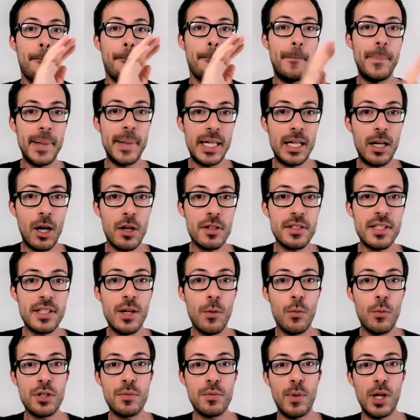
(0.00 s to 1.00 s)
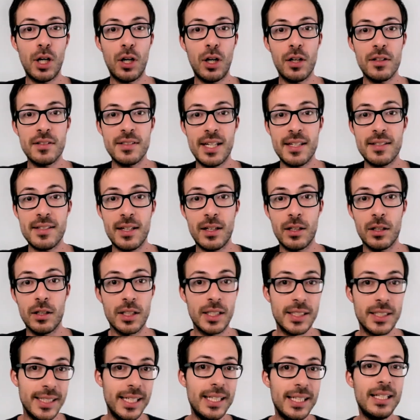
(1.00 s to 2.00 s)
because he was more concise and
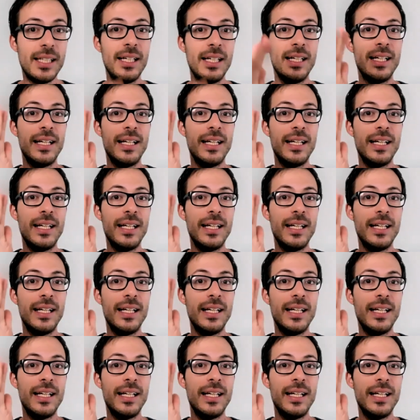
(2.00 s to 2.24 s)
concrete,